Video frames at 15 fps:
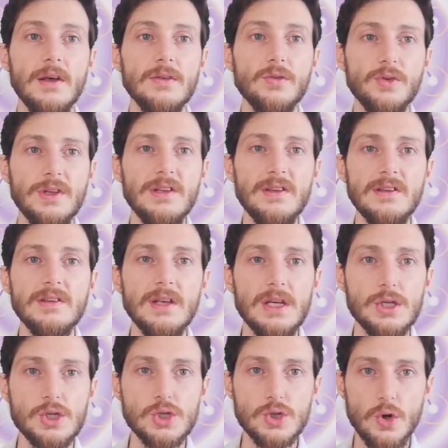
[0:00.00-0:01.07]
So this is a
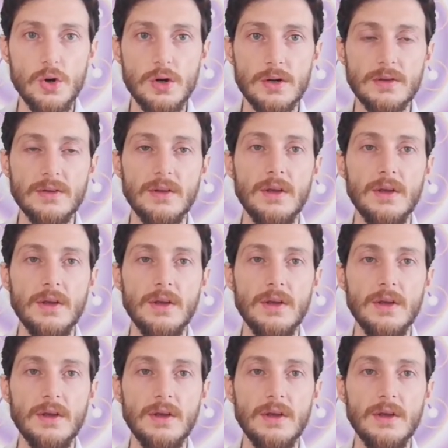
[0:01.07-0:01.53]
short